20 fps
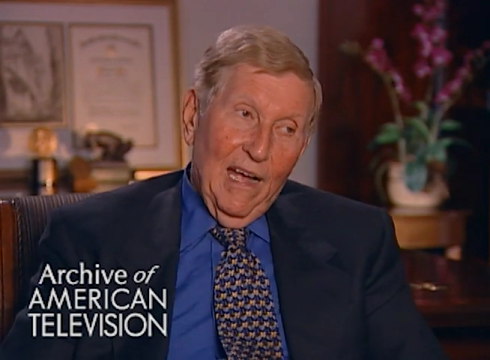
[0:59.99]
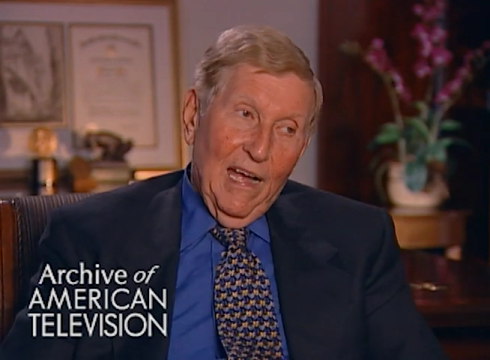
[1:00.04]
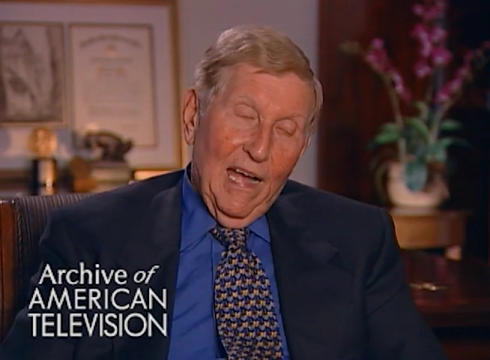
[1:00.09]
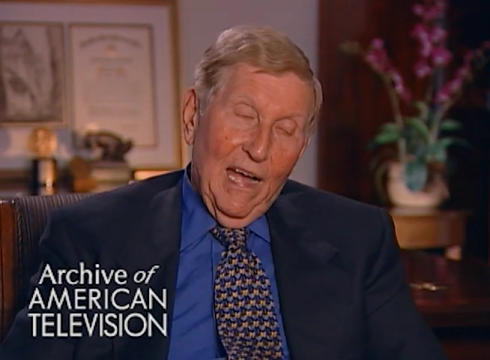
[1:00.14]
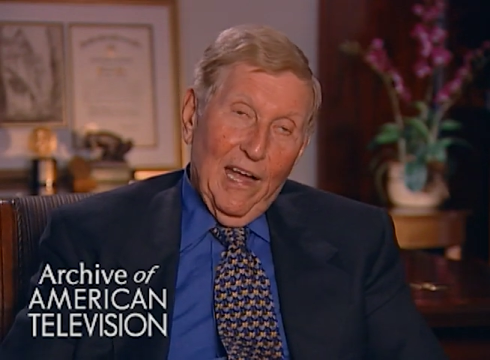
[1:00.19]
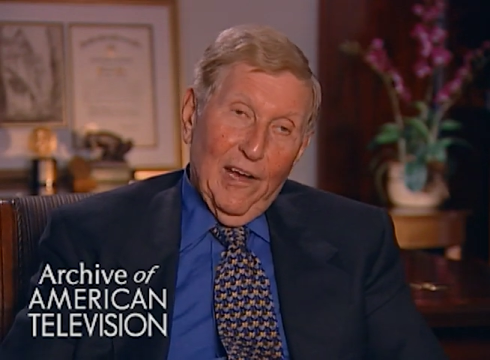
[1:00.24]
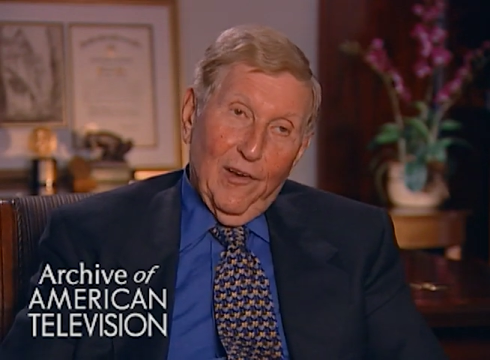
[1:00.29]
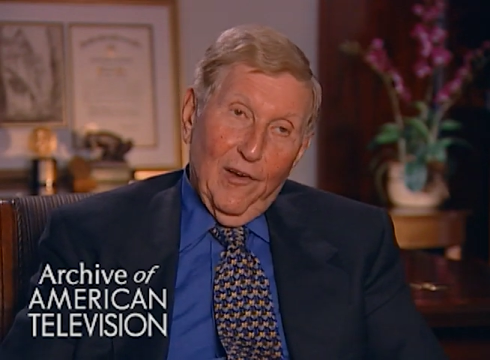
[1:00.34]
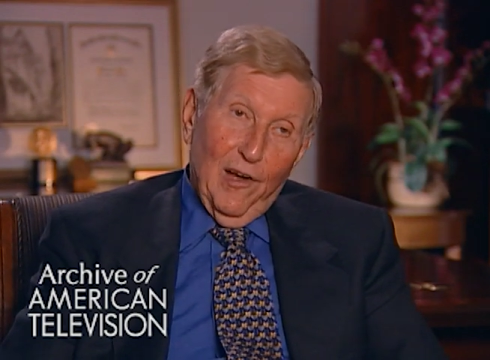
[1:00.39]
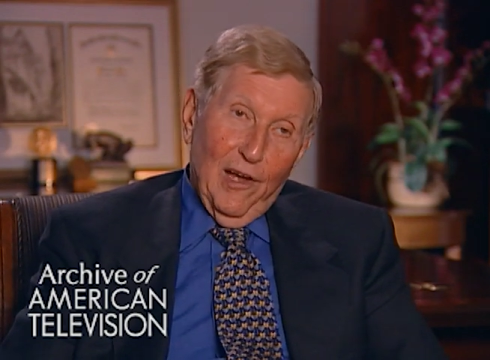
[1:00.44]

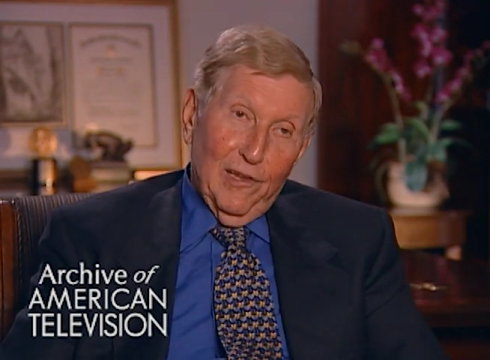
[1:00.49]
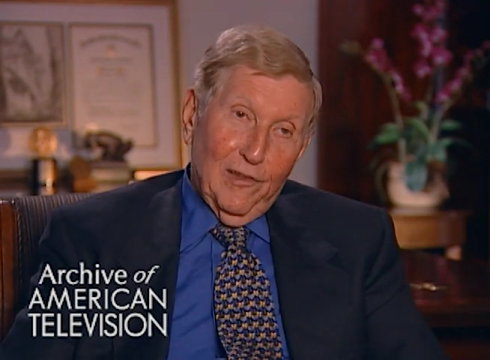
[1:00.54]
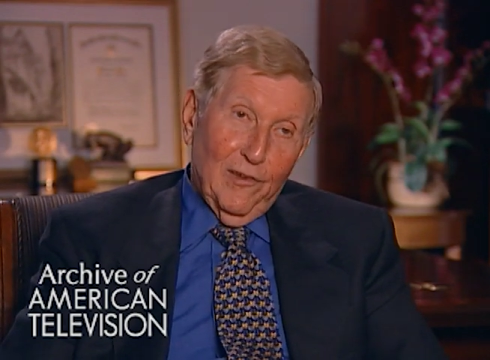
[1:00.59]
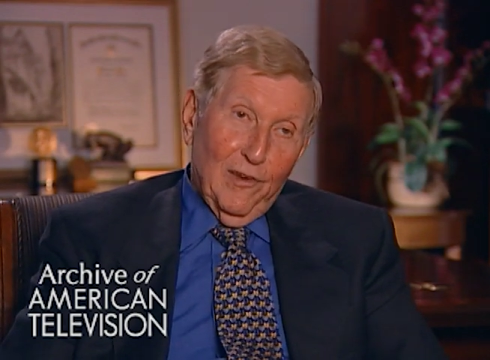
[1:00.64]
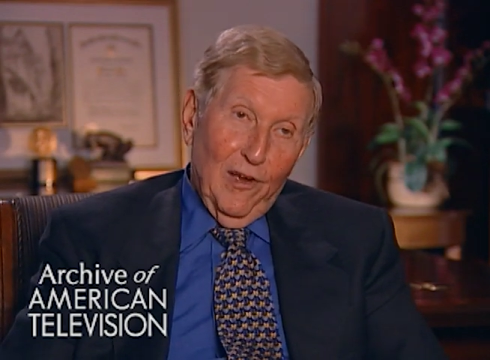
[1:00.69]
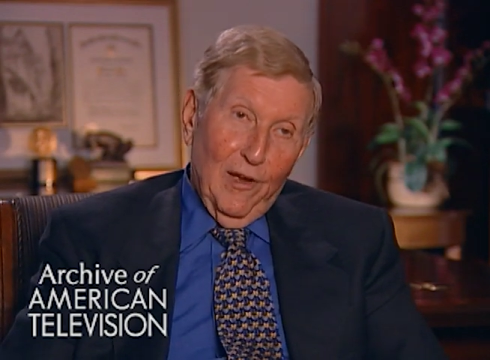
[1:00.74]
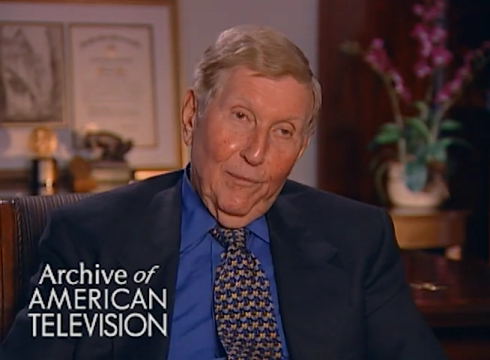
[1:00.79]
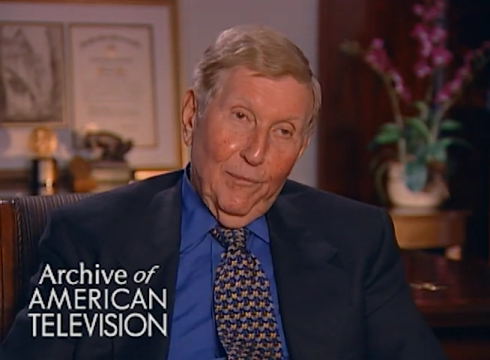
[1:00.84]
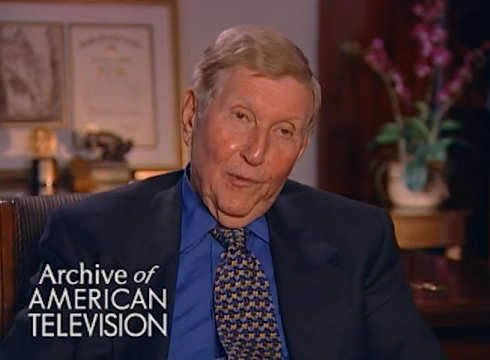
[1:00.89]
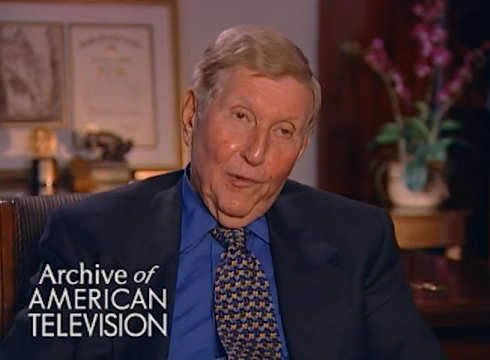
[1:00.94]
I got
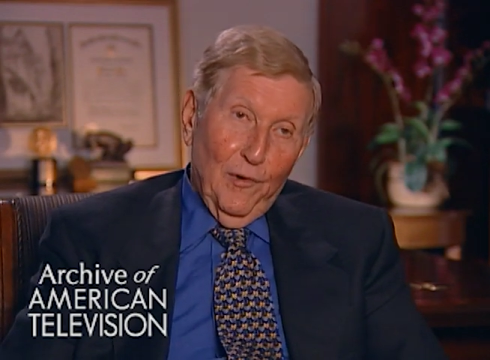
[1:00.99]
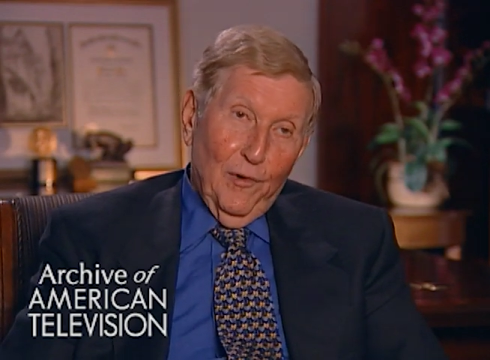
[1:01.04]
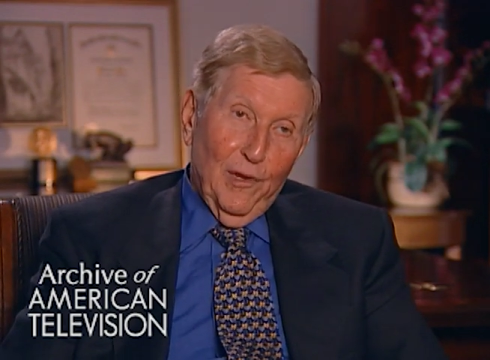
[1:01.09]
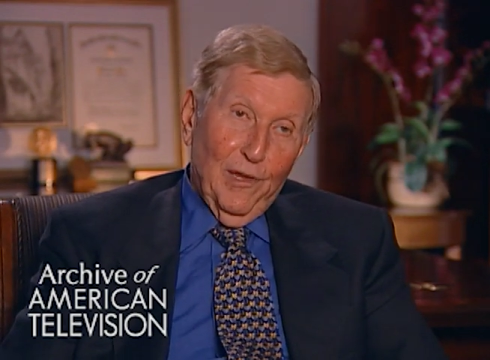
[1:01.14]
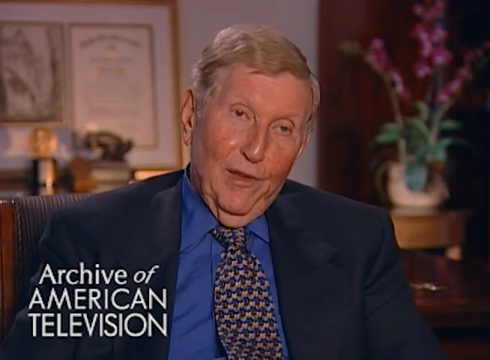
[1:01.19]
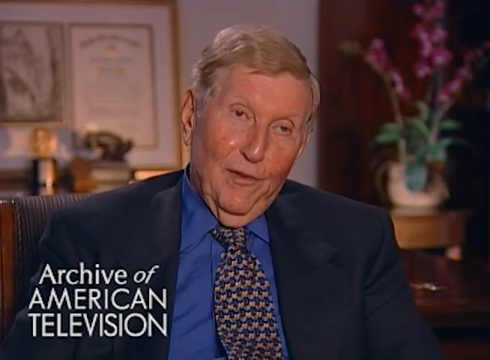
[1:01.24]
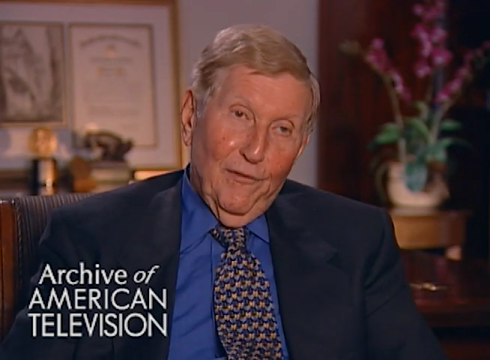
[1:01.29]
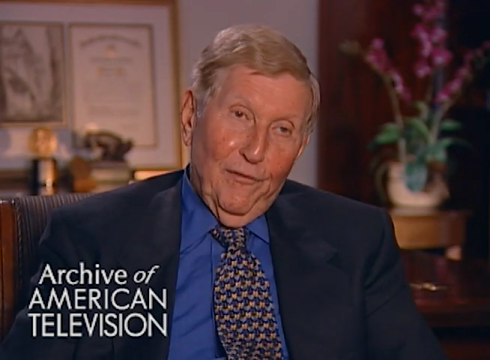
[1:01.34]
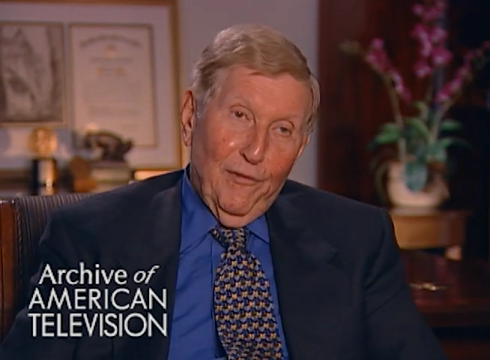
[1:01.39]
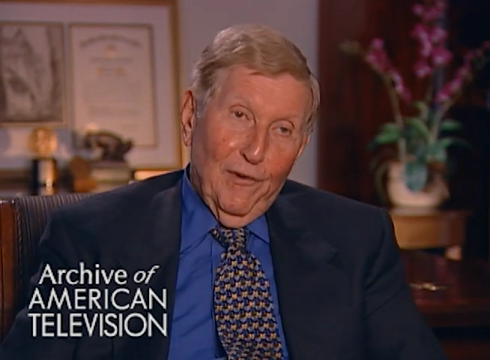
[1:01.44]
Tom
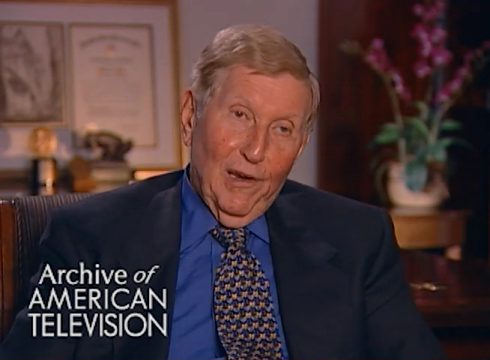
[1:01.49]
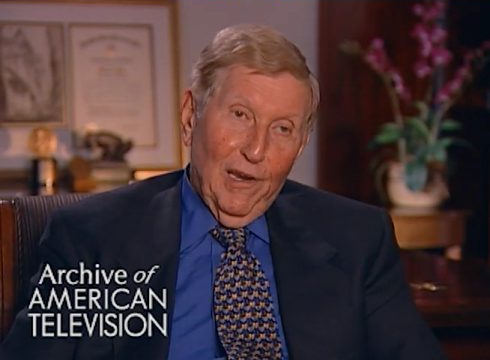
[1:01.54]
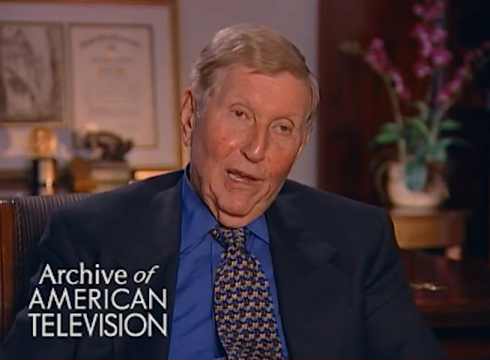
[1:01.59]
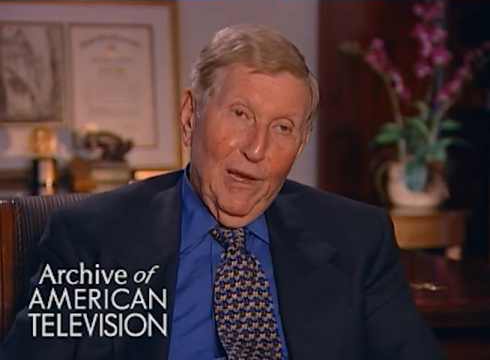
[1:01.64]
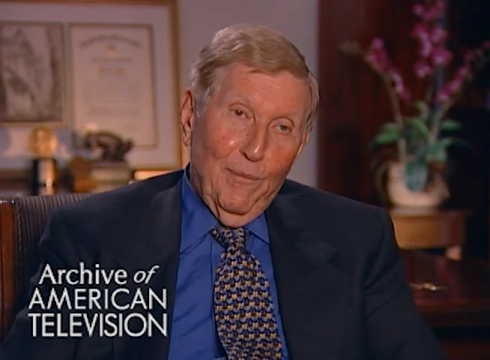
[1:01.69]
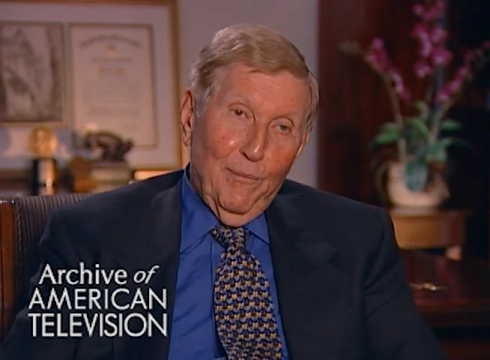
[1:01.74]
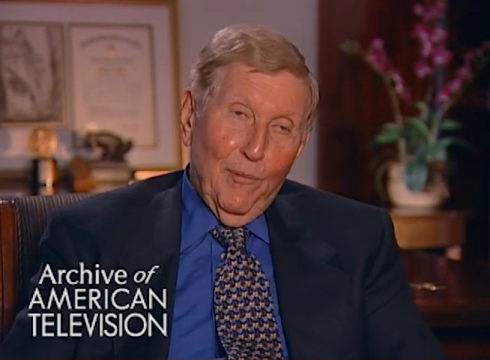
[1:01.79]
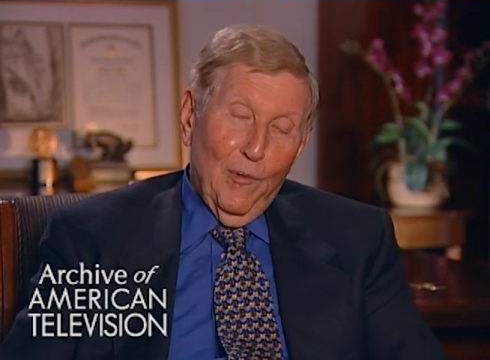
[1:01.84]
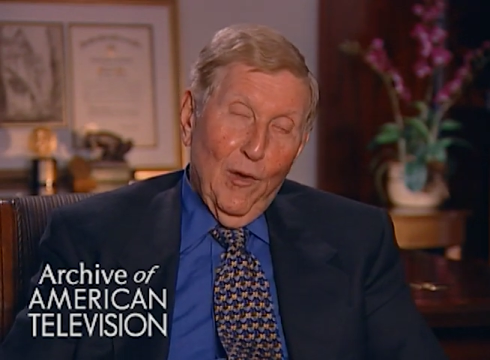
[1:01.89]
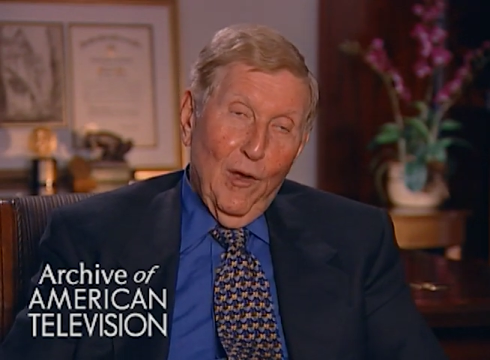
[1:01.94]
Dooley and
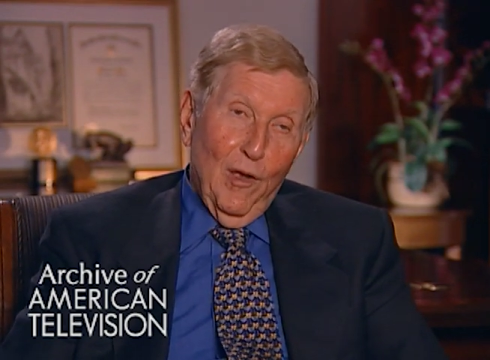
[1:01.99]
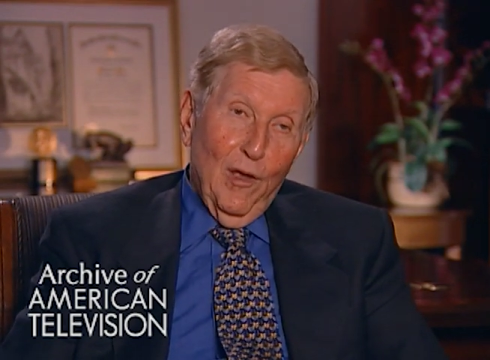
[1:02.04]
Philippe,